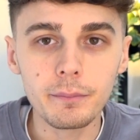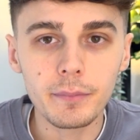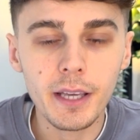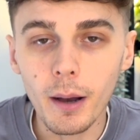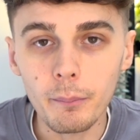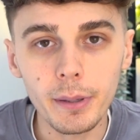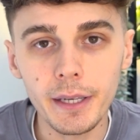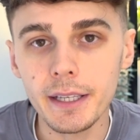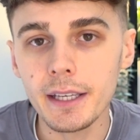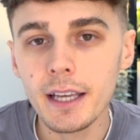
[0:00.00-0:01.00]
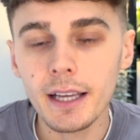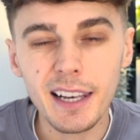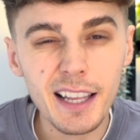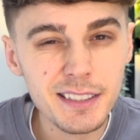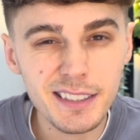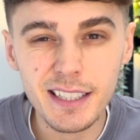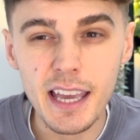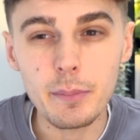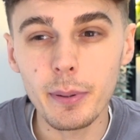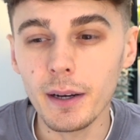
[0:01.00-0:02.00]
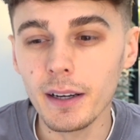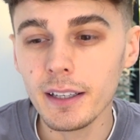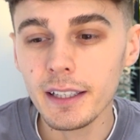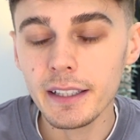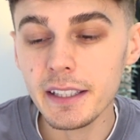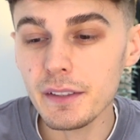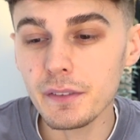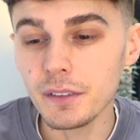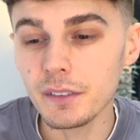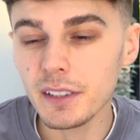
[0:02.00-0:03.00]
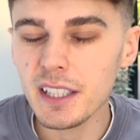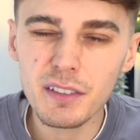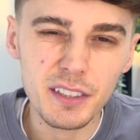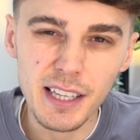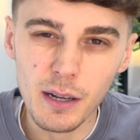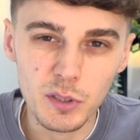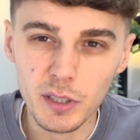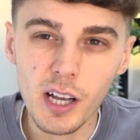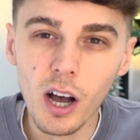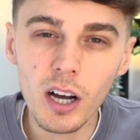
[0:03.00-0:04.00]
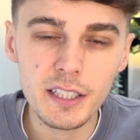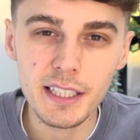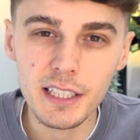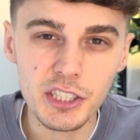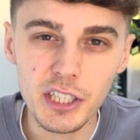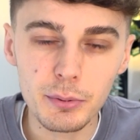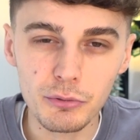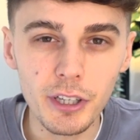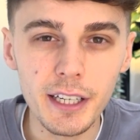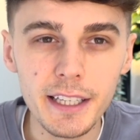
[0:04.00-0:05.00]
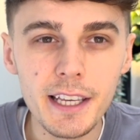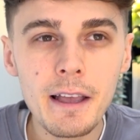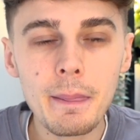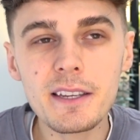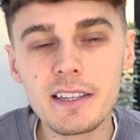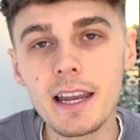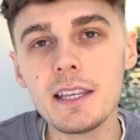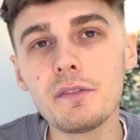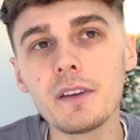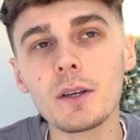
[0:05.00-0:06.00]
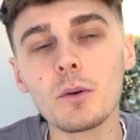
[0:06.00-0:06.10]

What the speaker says: company, a landscaper, even down to car dealerships really. It's anything